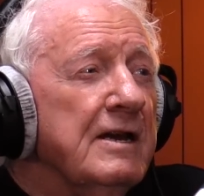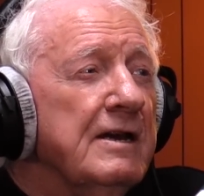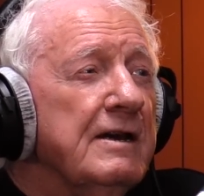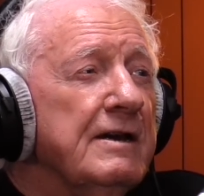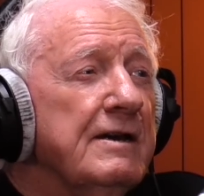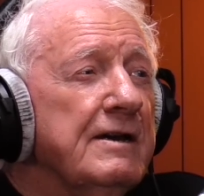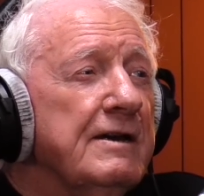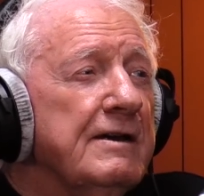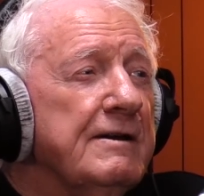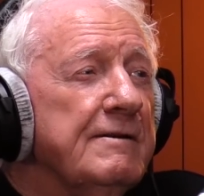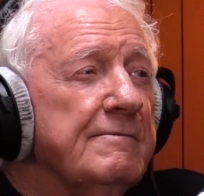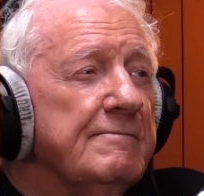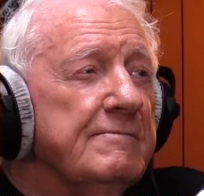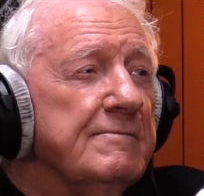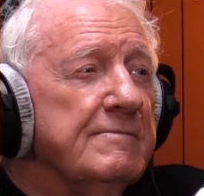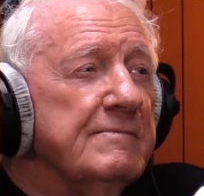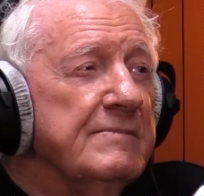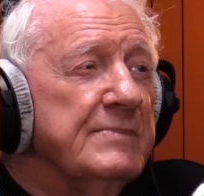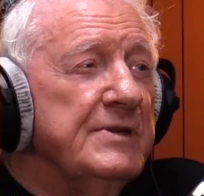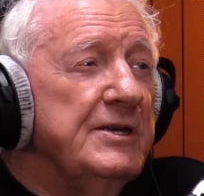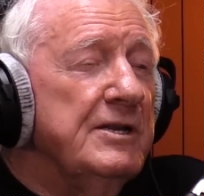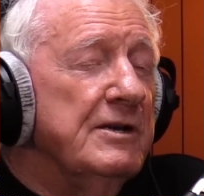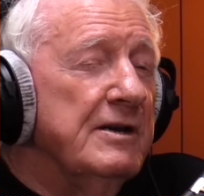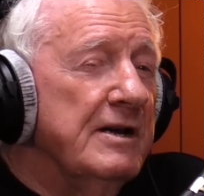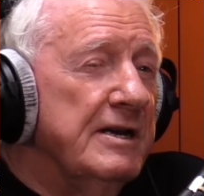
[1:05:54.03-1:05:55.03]
And
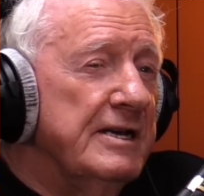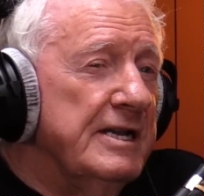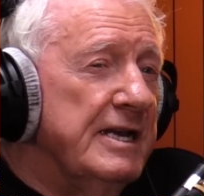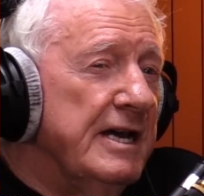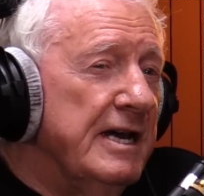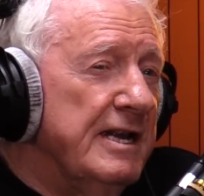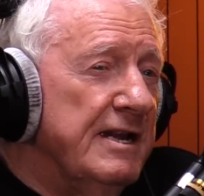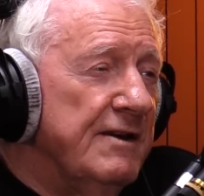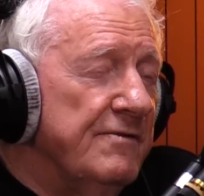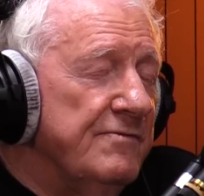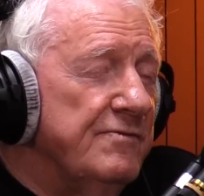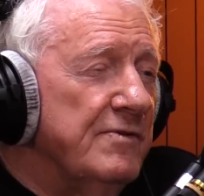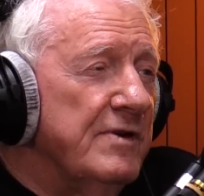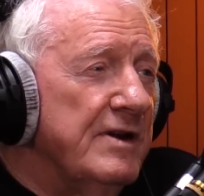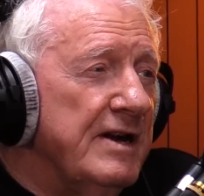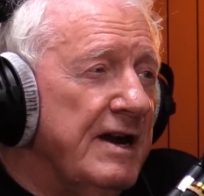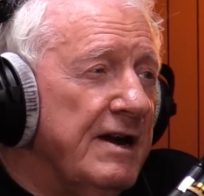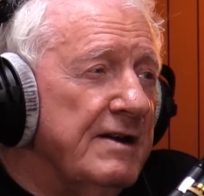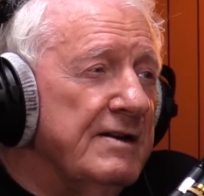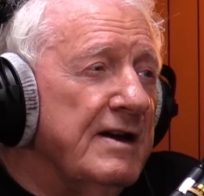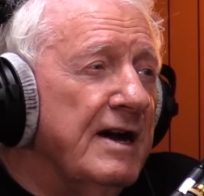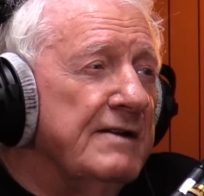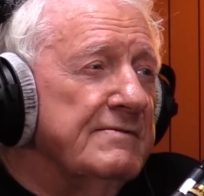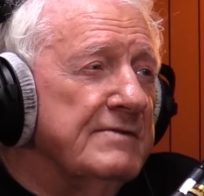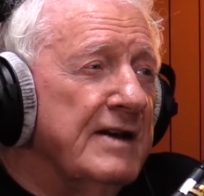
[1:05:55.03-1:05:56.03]

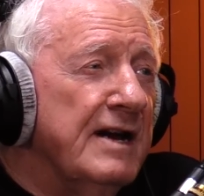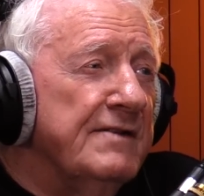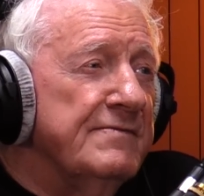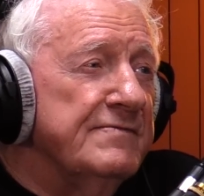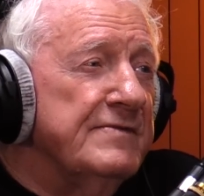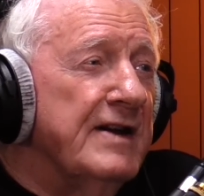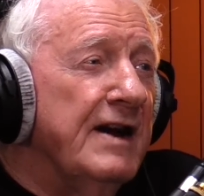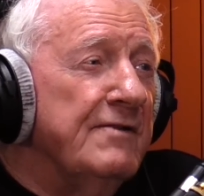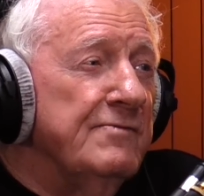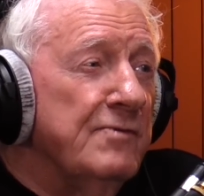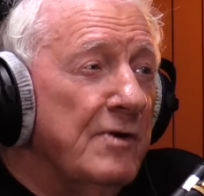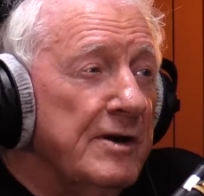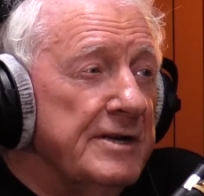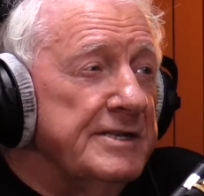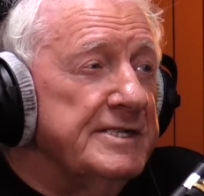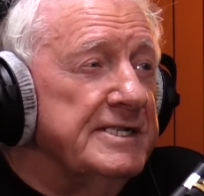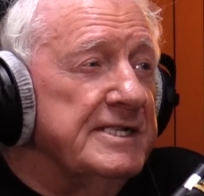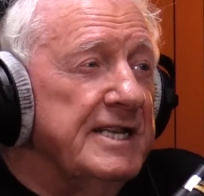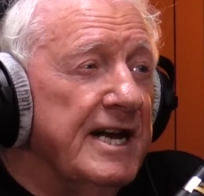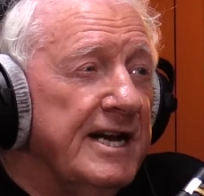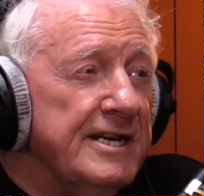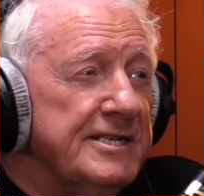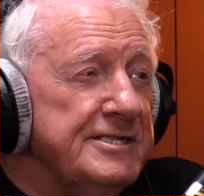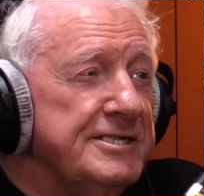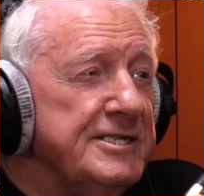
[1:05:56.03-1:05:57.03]
I've watched
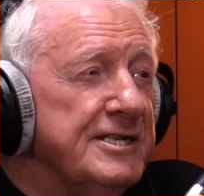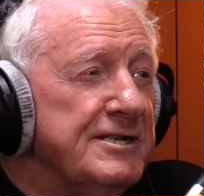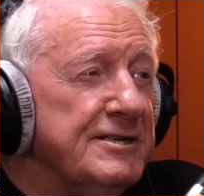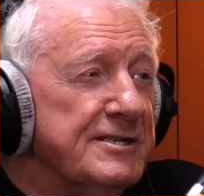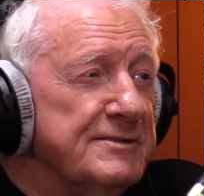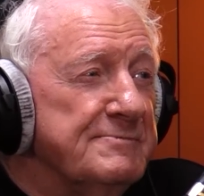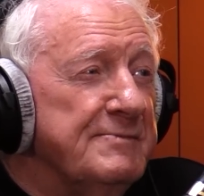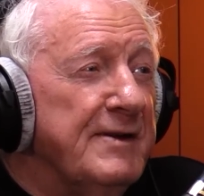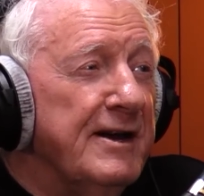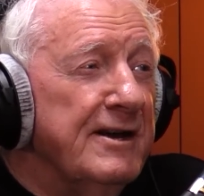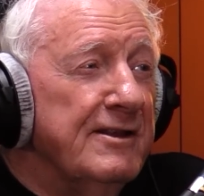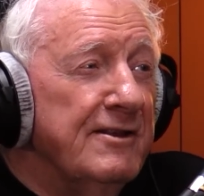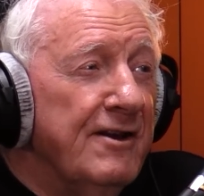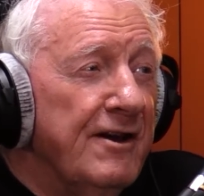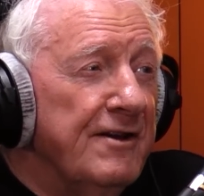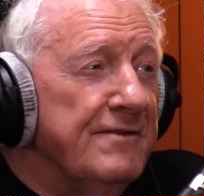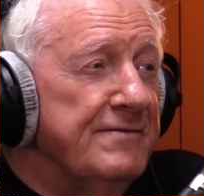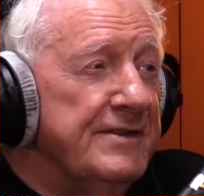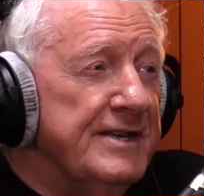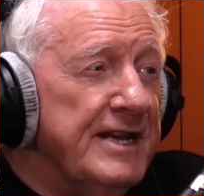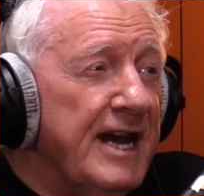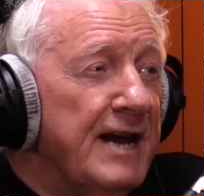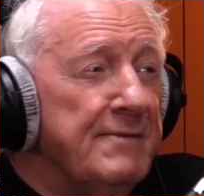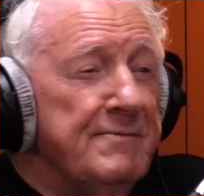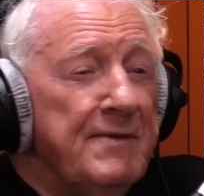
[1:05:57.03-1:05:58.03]
slideshows by a lot of
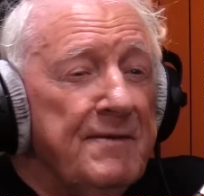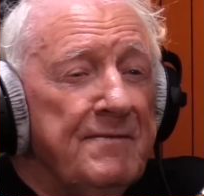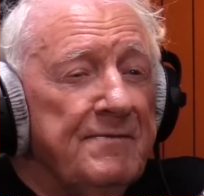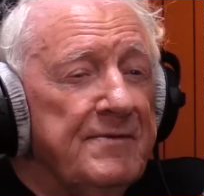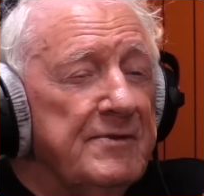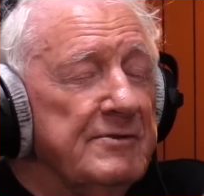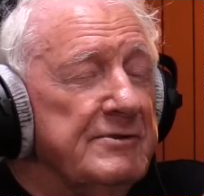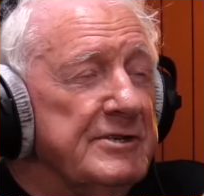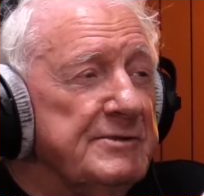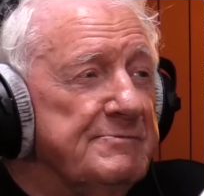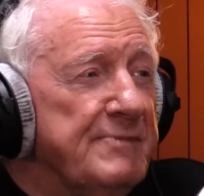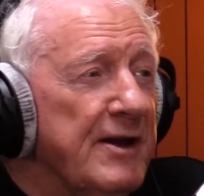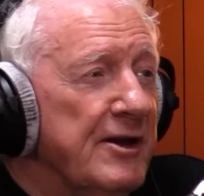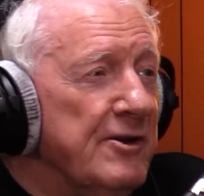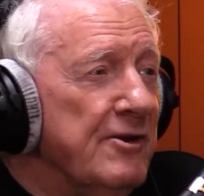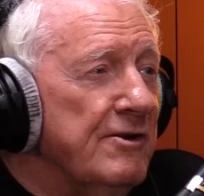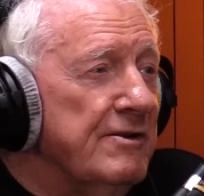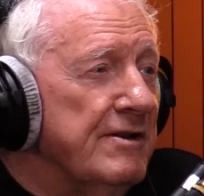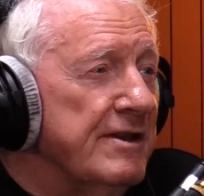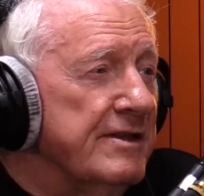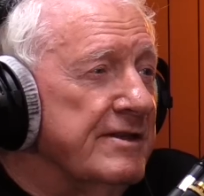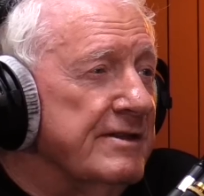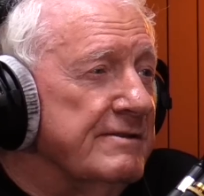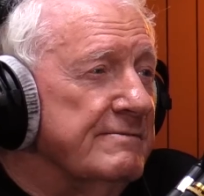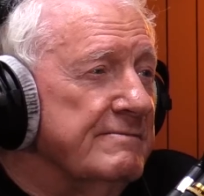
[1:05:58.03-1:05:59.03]
them. I'm influenced by
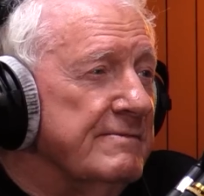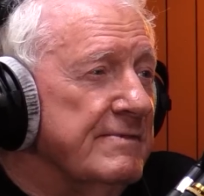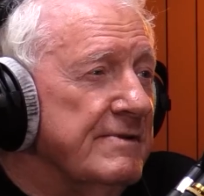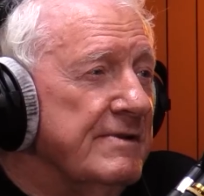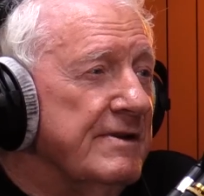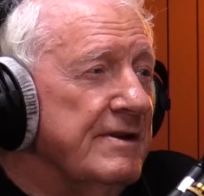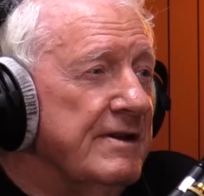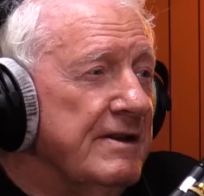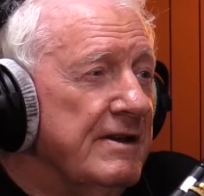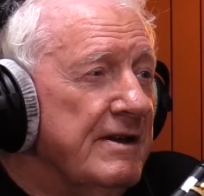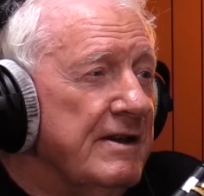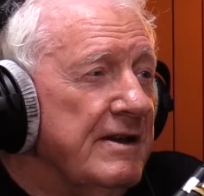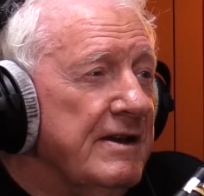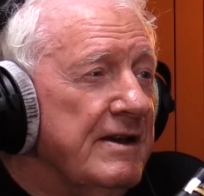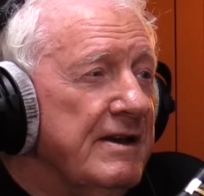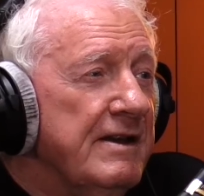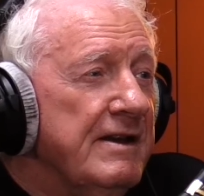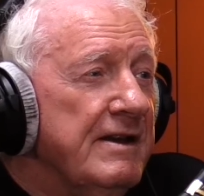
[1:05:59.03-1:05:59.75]
all of them. Mm-hmm.